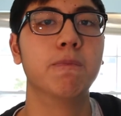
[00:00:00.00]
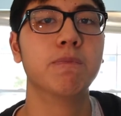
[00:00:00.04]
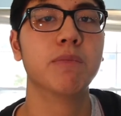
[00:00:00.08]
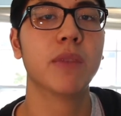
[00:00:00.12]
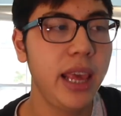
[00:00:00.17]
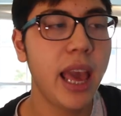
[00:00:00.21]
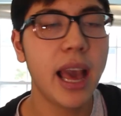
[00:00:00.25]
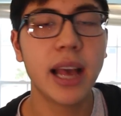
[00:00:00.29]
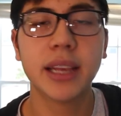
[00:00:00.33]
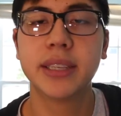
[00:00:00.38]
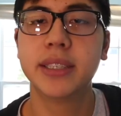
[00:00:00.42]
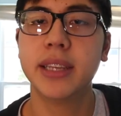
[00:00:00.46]

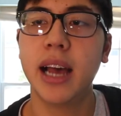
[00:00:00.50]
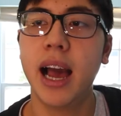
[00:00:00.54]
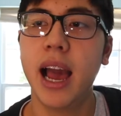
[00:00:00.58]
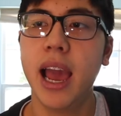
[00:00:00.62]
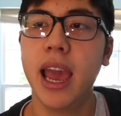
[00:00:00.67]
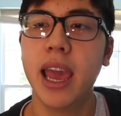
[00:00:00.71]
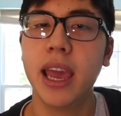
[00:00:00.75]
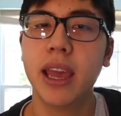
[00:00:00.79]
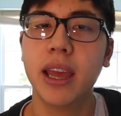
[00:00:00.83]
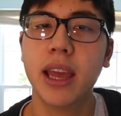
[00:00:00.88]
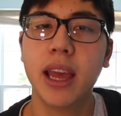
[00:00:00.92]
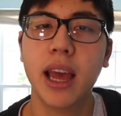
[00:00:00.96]
Yes,
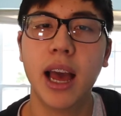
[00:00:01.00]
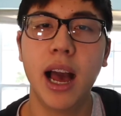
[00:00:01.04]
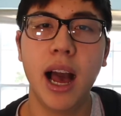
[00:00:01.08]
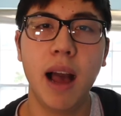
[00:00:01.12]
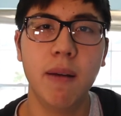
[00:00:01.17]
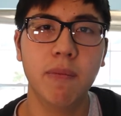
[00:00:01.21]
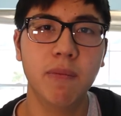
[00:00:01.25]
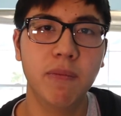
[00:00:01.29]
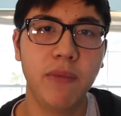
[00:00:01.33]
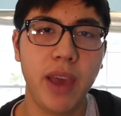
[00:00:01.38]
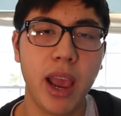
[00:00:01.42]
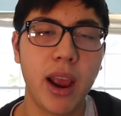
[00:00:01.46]

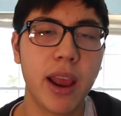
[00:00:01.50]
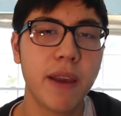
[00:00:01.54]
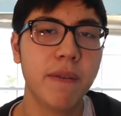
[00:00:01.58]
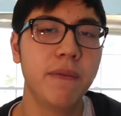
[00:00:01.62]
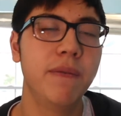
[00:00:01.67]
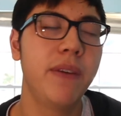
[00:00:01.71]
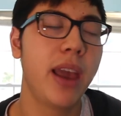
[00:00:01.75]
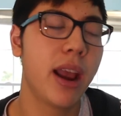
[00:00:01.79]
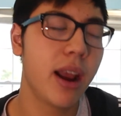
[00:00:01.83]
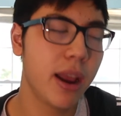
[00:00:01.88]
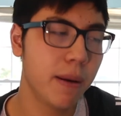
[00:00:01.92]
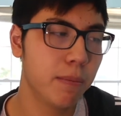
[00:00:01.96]
I'm very,
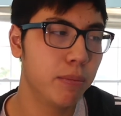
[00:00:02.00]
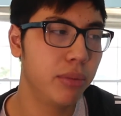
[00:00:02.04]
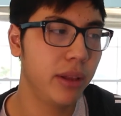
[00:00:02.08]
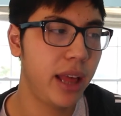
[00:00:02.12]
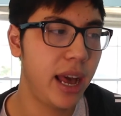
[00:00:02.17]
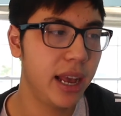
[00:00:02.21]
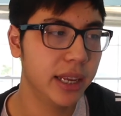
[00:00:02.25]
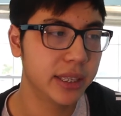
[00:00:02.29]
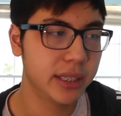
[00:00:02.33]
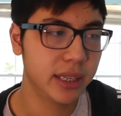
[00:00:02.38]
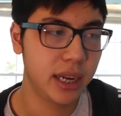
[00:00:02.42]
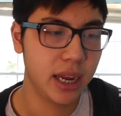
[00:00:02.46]
very blessed,